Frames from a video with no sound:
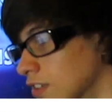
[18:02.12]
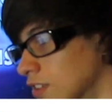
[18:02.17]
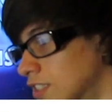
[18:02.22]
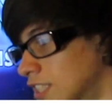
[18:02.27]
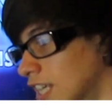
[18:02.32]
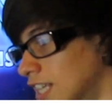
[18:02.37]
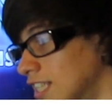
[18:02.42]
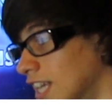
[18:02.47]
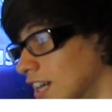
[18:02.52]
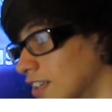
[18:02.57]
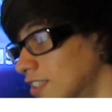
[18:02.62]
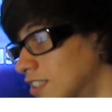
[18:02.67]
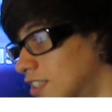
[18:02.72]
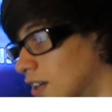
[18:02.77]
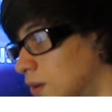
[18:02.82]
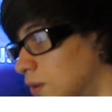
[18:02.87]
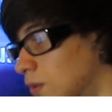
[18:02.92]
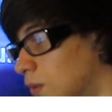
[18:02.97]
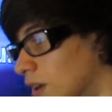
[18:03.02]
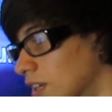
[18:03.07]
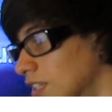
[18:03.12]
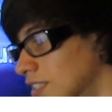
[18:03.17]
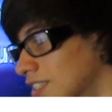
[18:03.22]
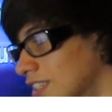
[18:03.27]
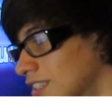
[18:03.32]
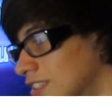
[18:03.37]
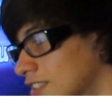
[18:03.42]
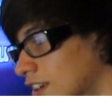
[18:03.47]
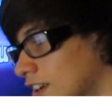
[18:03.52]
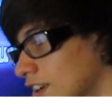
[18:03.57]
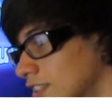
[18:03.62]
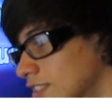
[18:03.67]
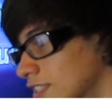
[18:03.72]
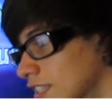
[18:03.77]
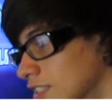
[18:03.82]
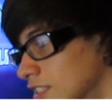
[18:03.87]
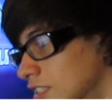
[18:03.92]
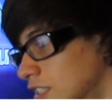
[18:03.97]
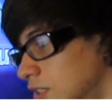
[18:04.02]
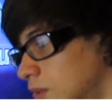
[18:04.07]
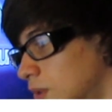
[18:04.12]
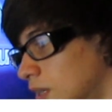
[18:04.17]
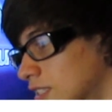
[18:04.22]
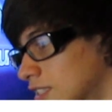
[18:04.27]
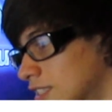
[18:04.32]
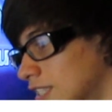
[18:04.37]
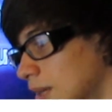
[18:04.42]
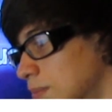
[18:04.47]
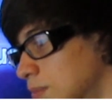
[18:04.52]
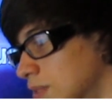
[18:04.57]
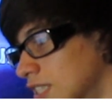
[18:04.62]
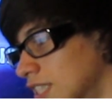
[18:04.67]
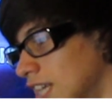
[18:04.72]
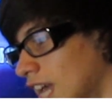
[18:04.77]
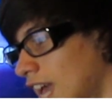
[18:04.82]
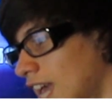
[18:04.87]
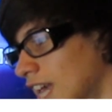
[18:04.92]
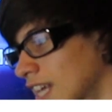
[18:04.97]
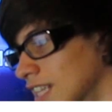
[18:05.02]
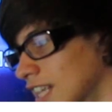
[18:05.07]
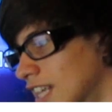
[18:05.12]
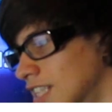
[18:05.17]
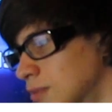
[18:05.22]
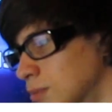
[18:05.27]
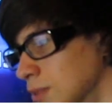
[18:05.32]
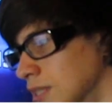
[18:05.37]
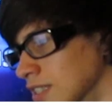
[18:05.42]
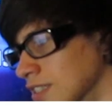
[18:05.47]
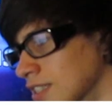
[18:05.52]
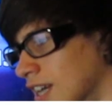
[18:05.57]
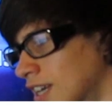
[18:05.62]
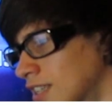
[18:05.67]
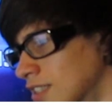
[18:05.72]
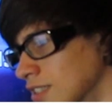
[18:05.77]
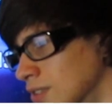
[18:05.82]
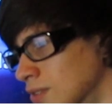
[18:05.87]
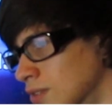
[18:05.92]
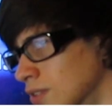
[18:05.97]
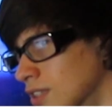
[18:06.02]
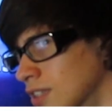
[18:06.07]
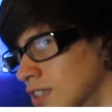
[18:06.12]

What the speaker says: Danielle Don't Want to Say Sorry says, do you accept gay and lesbians? I do.